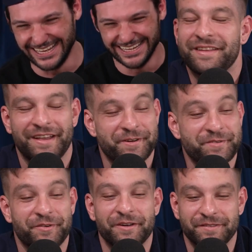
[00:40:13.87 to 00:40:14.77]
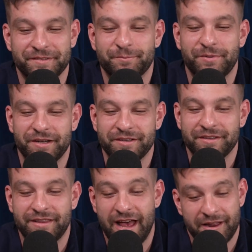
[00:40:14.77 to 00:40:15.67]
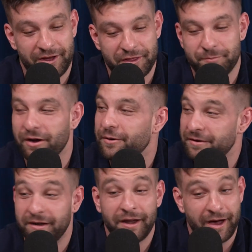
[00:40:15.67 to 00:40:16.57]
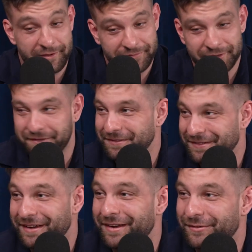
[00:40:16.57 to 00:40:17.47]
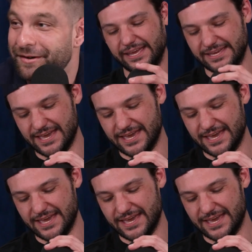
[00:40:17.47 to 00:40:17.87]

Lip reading: yeah, it was fun. But that other part, not fun. Not fun at all.